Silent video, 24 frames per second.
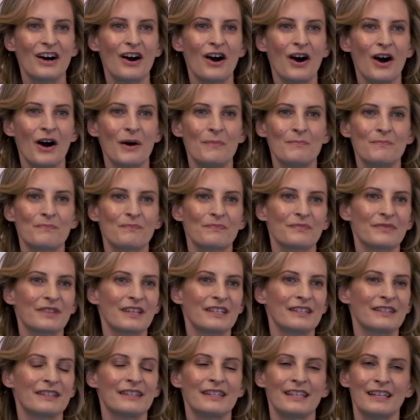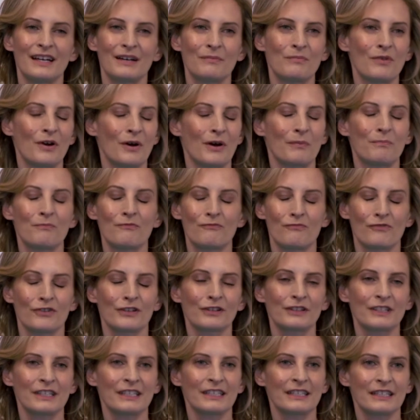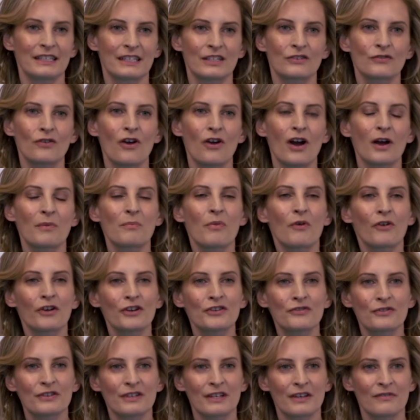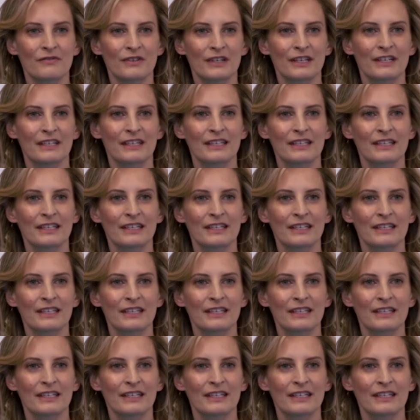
a really strong portrait of it